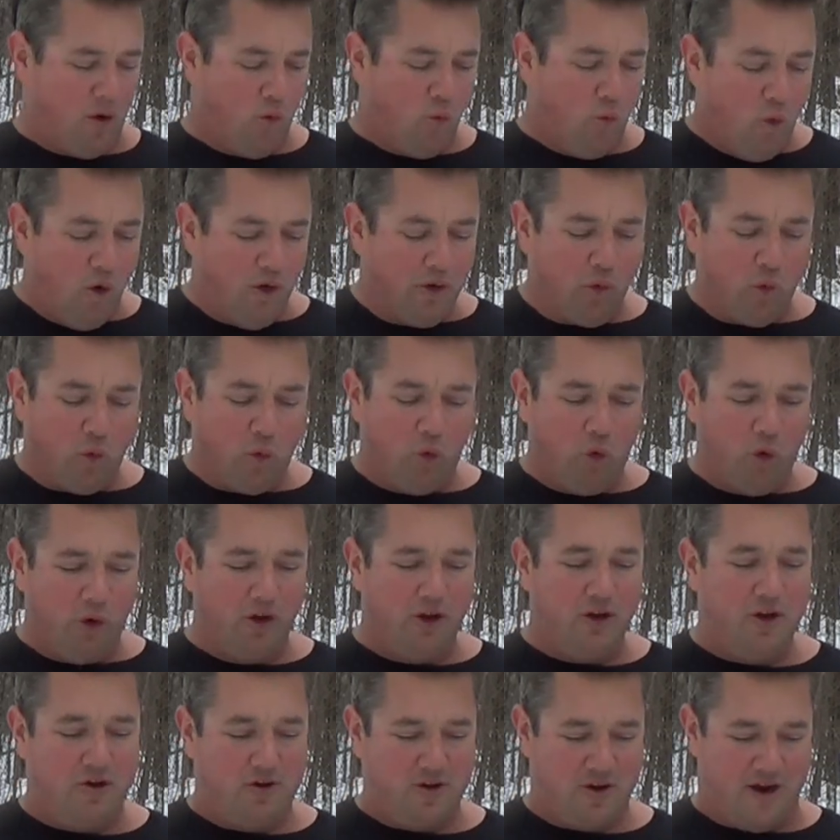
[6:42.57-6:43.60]
One
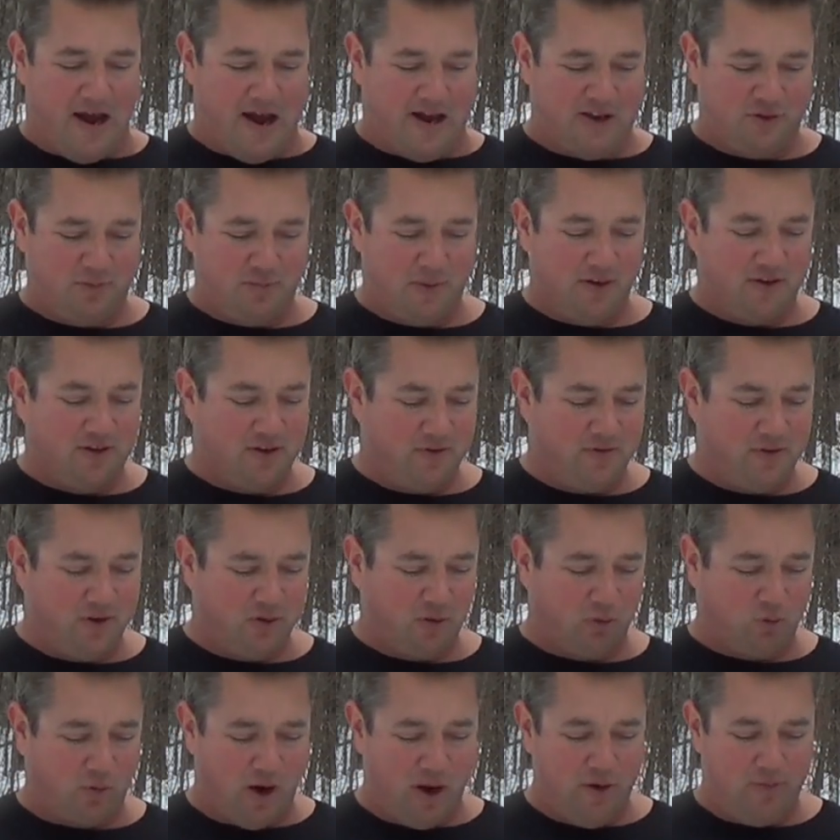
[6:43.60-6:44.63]
really good aspect of
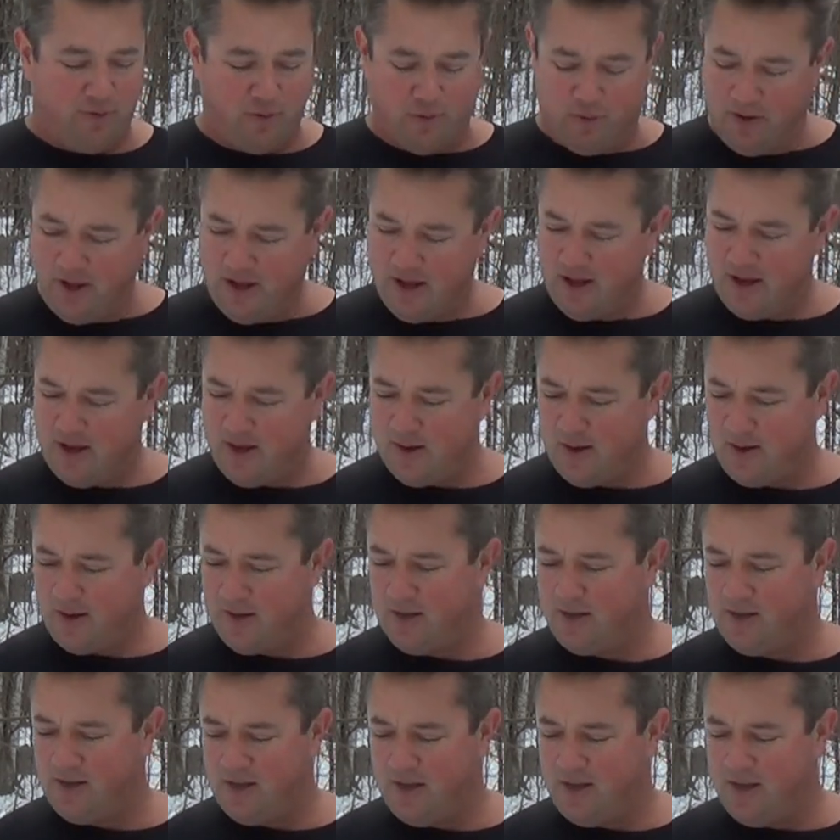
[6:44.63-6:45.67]
this rifle
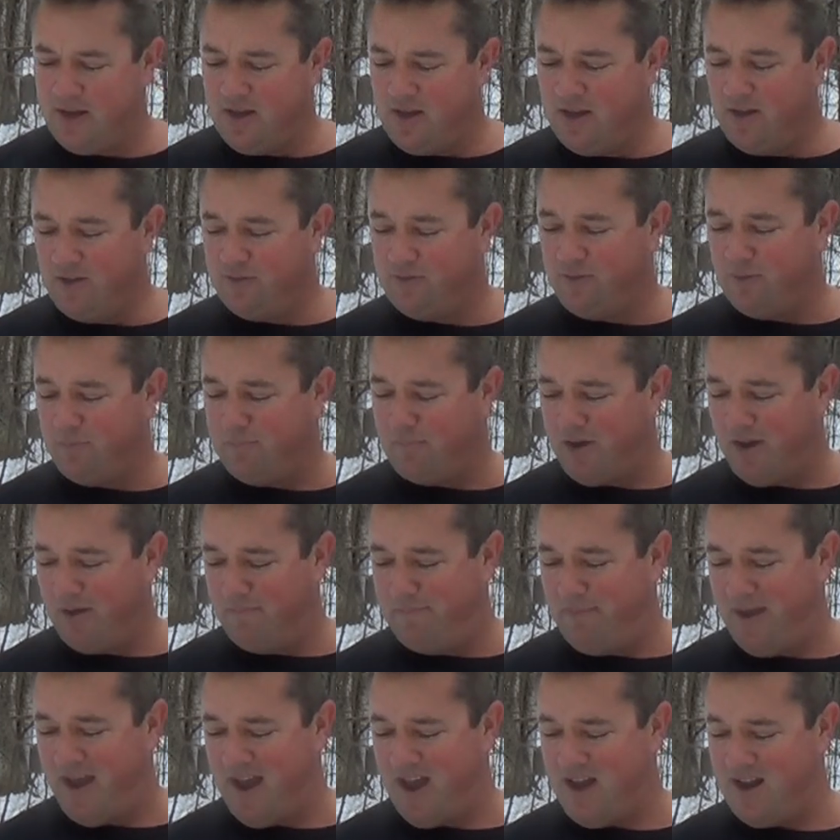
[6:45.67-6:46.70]
is the butt
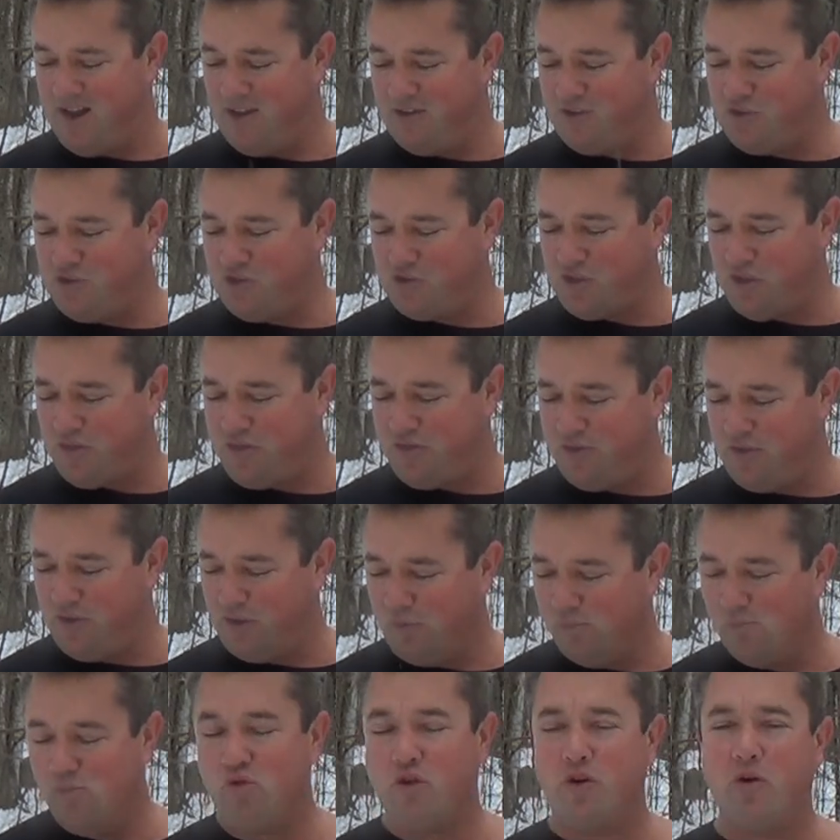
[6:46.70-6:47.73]
pad. It's just a
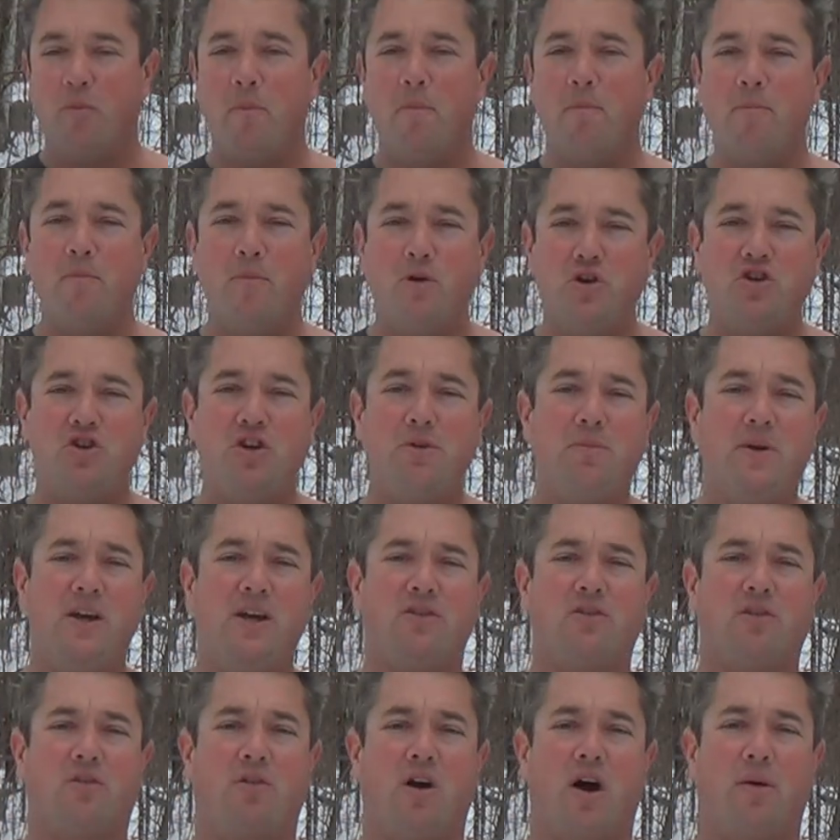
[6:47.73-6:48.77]
real mushy
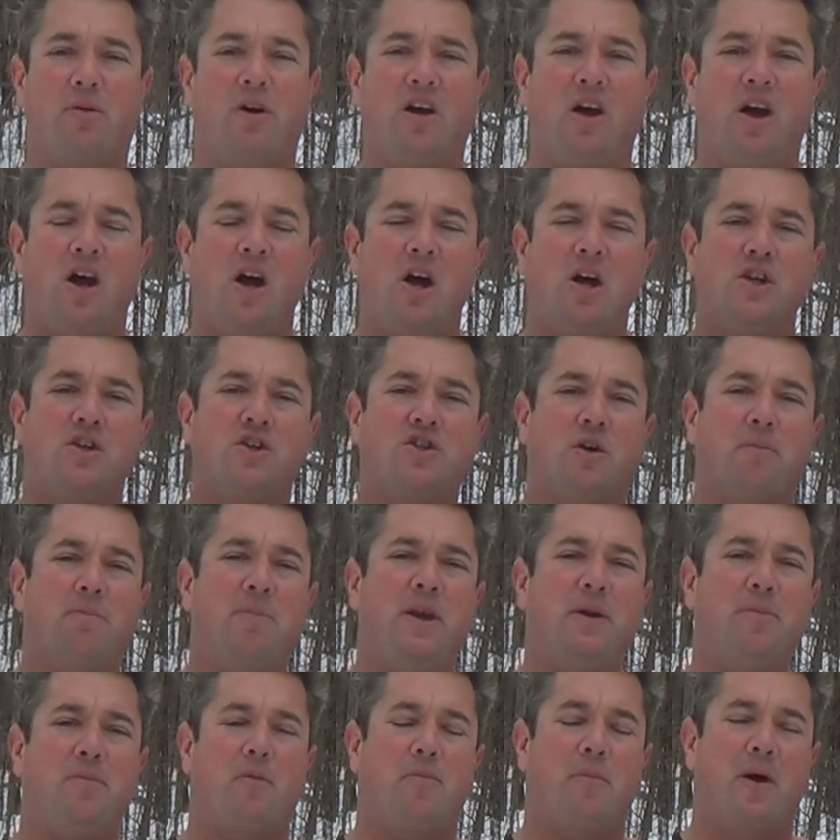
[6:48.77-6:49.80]
piece of rubber. Some
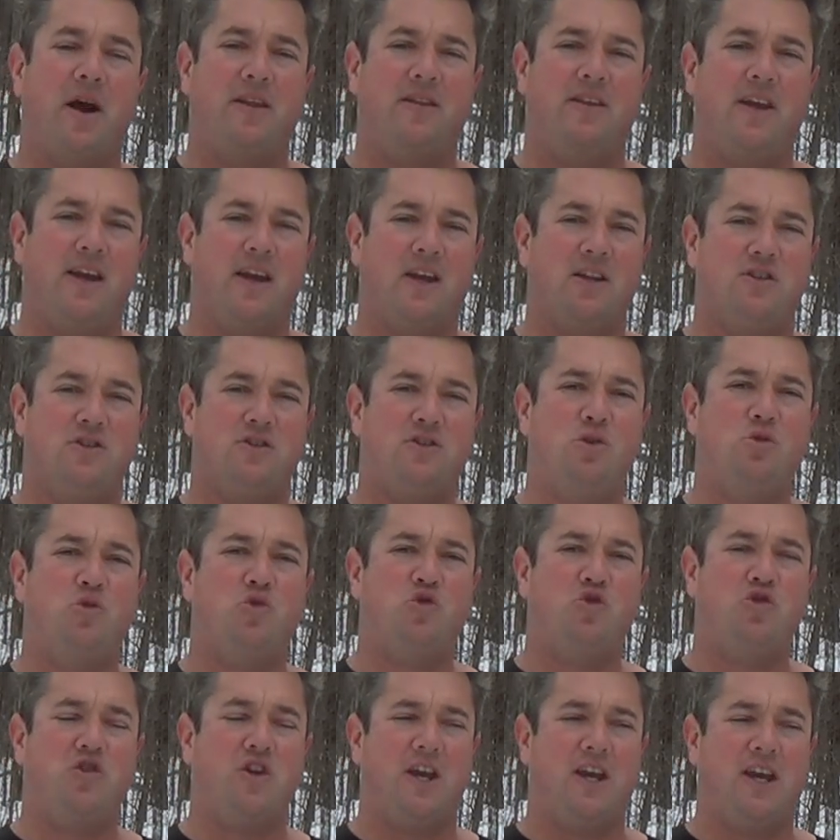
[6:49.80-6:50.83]
people might think it's too
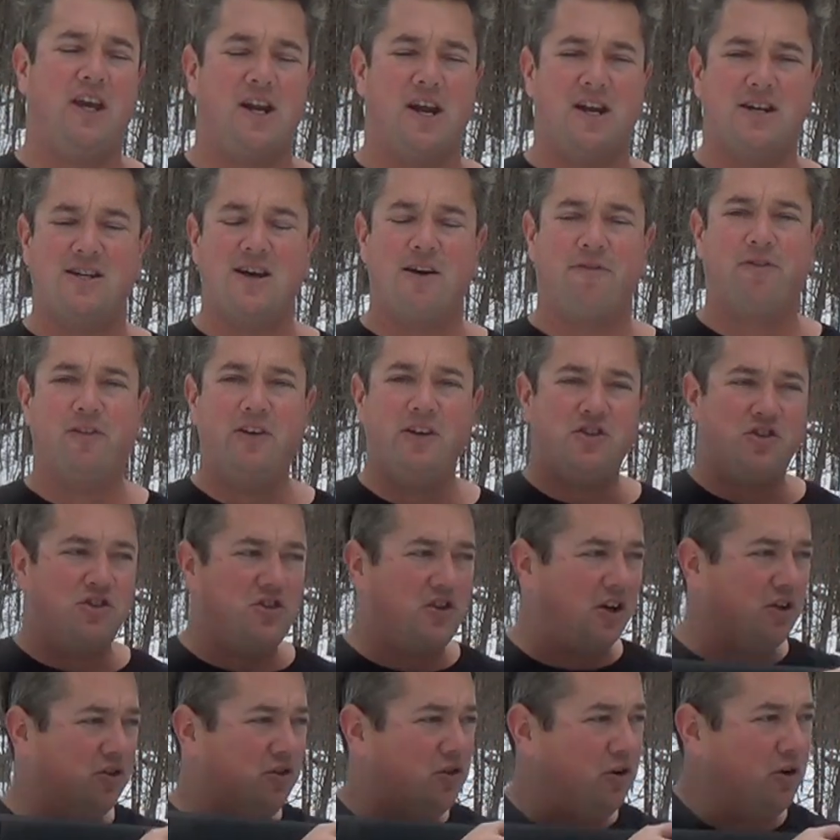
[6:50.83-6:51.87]
sticky, and it definitely
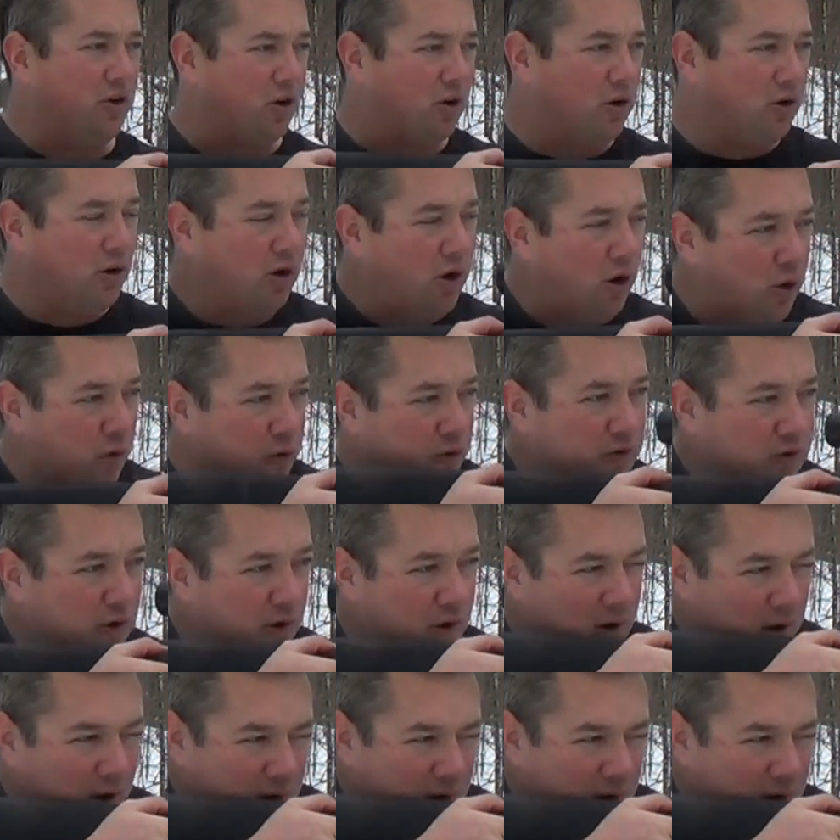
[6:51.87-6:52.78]
sticks to your clothes